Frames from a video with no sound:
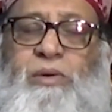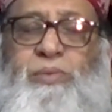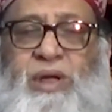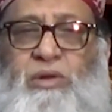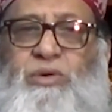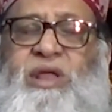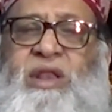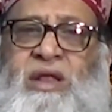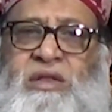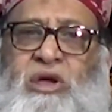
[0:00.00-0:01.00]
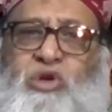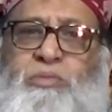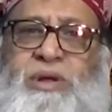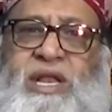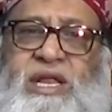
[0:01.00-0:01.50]
We're looking at
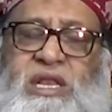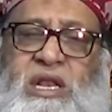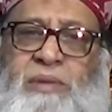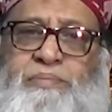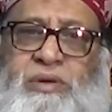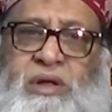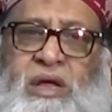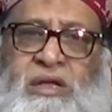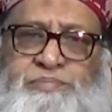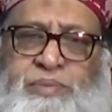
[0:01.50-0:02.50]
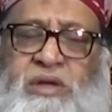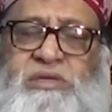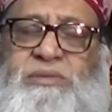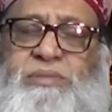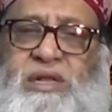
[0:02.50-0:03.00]
accommodating
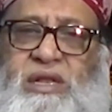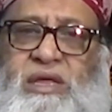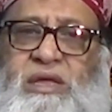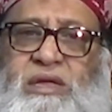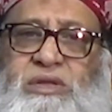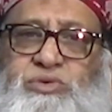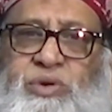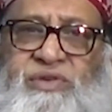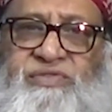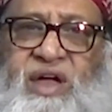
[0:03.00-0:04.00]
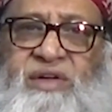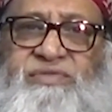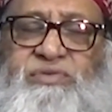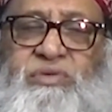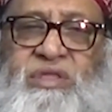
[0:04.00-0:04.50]
approximately
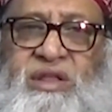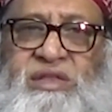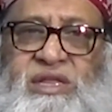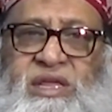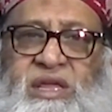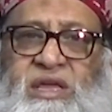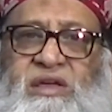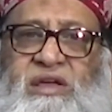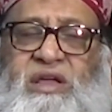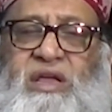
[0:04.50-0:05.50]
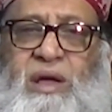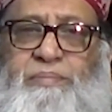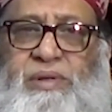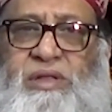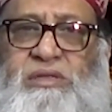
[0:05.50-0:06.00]
25 to 30
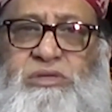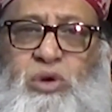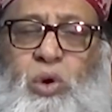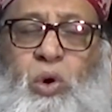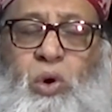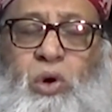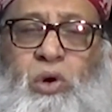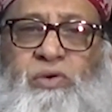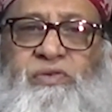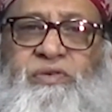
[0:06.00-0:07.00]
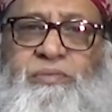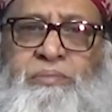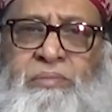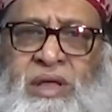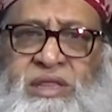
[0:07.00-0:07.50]
couples or
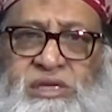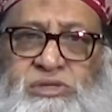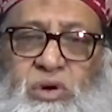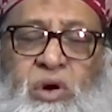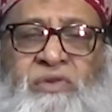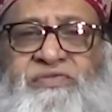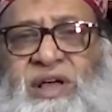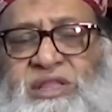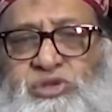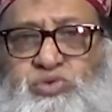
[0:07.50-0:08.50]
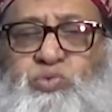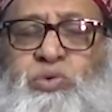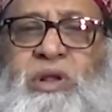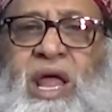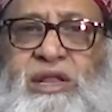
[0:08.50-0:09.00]
mothers or fathers who
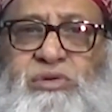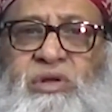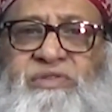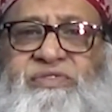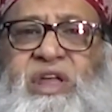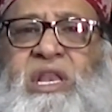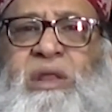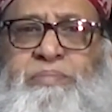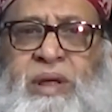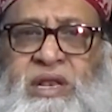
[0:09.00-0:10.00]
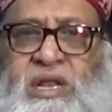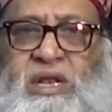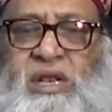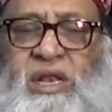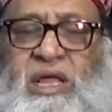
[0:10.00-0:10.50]
would like to live
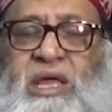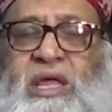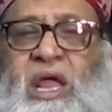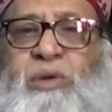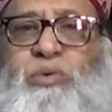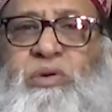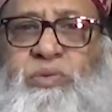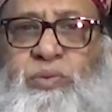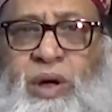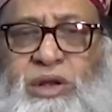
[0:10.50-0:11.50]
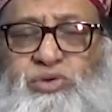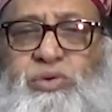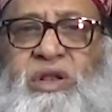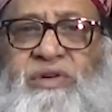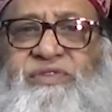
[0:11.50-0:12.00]
independently and would want to
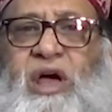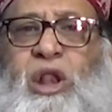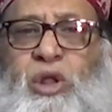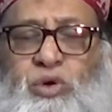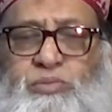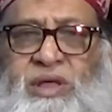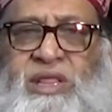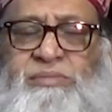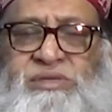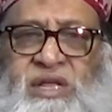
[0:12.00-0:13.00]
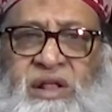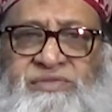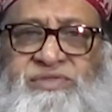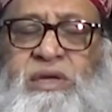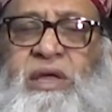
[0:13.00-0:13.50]
live alone by
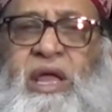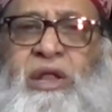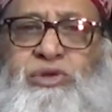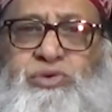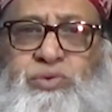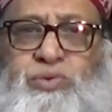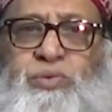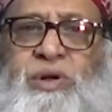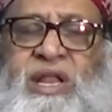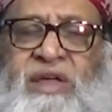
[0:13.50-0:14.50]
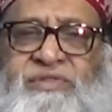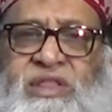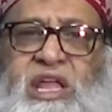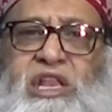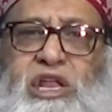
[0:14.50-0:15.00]
themselves and do whatever
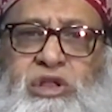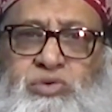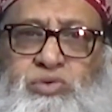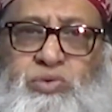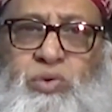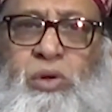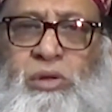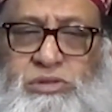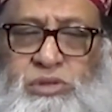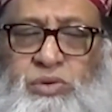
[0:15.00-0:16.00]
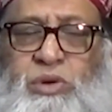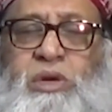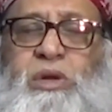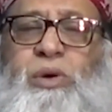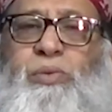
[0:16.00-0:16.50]
they need to do also.
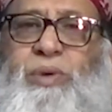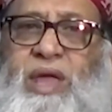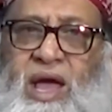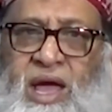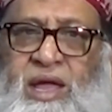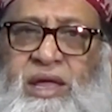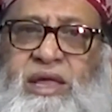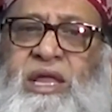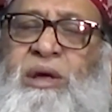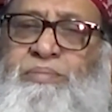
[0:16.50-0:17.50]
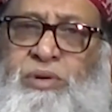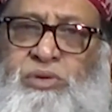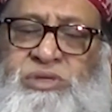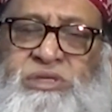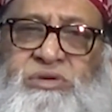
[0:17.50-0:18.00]
We are in a
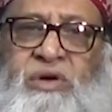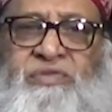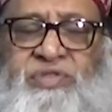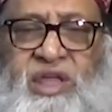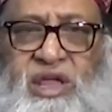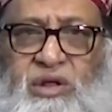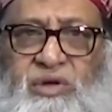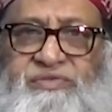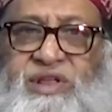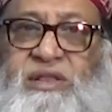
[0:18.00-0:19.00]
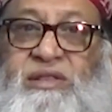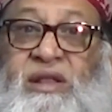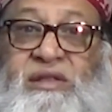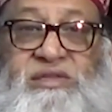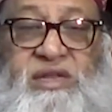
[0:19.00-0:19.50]
process of thinking of it.
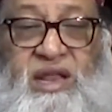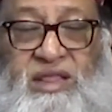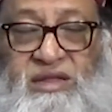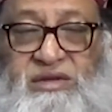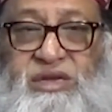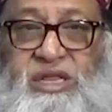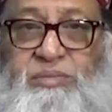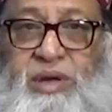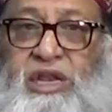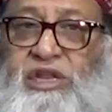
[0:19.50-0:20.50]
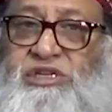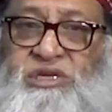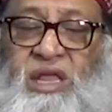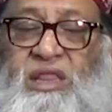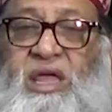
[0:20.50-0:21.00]
That is another dream. And
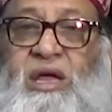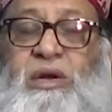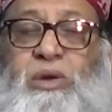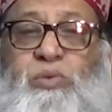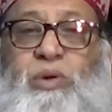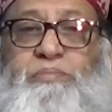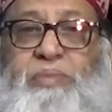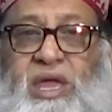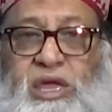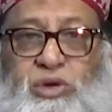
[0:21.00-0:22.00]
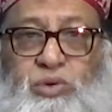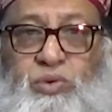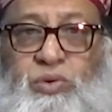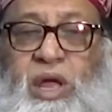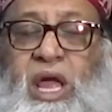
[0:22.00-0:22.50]
inshallah, we beg
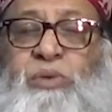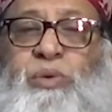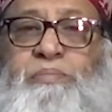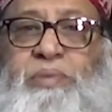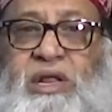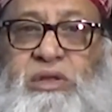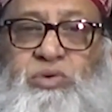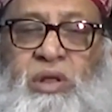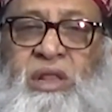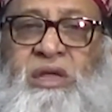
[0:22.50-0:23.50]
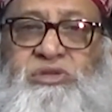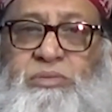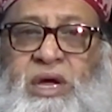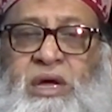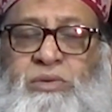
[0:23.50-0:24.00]
you and we plead to Allah
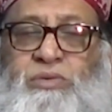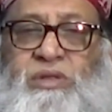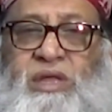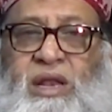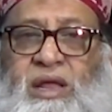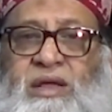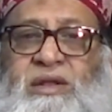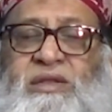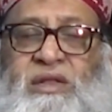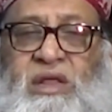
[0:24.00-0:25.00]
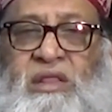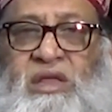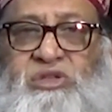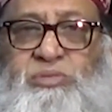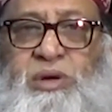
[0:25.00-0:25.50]
subhanahu wa ta'ala that
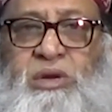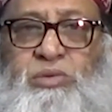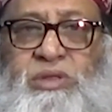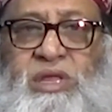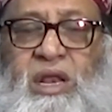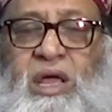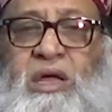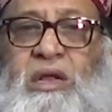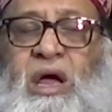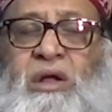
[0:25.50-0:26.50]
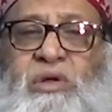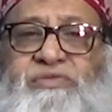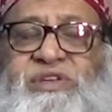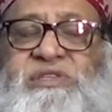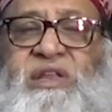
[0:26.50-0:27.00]
Allah subhanahu wa ta'ala, out
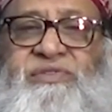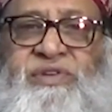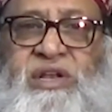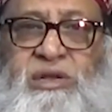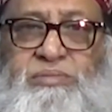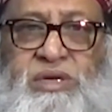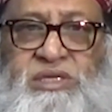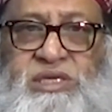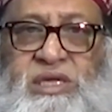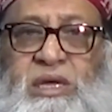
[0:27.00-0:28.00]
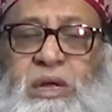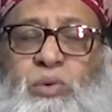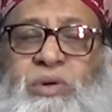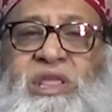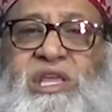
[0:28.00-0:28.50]
of His infinite mercy,
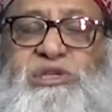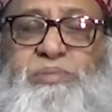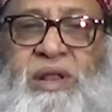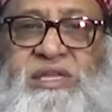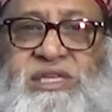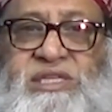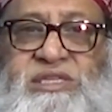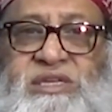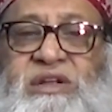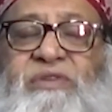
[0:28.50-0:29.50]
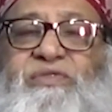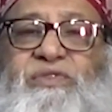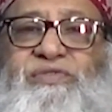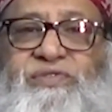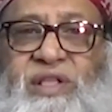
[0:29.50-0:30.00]
with His blessings,
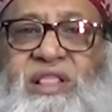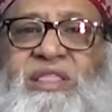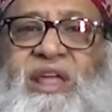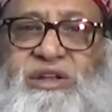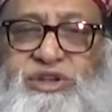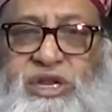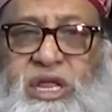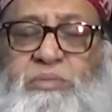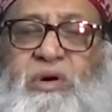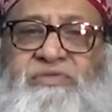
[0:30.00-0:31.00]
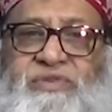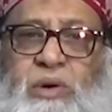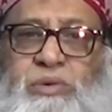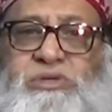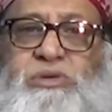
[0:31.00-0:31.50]
fulfill that dream of
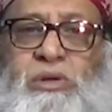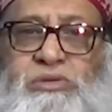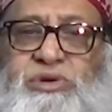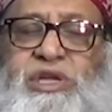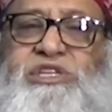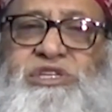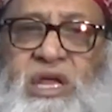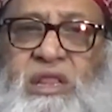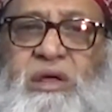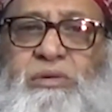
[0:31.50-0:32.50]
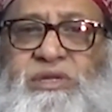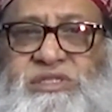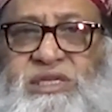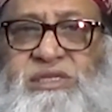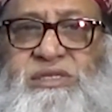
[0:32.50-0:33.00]
ours also, inshallah.
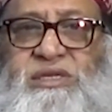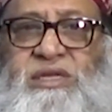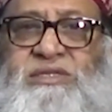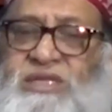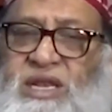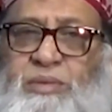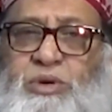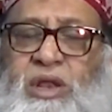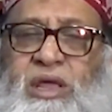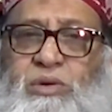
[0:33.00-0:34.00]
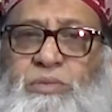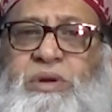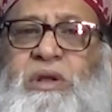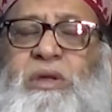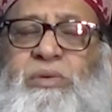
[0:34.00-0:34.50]
Aziz. Assalamu alaikum
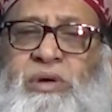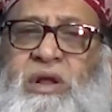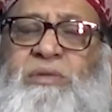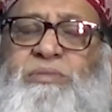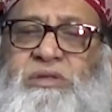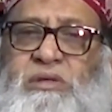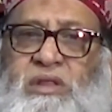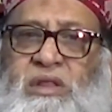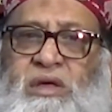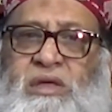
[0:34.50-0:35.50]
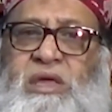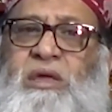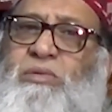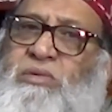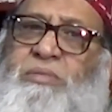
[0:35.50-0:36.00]
wa rahmatullahi
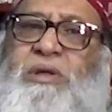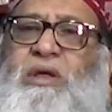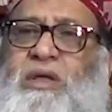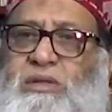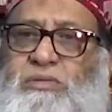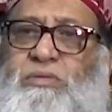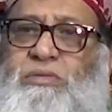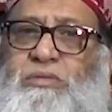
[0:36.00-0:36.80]
wa barakatuh.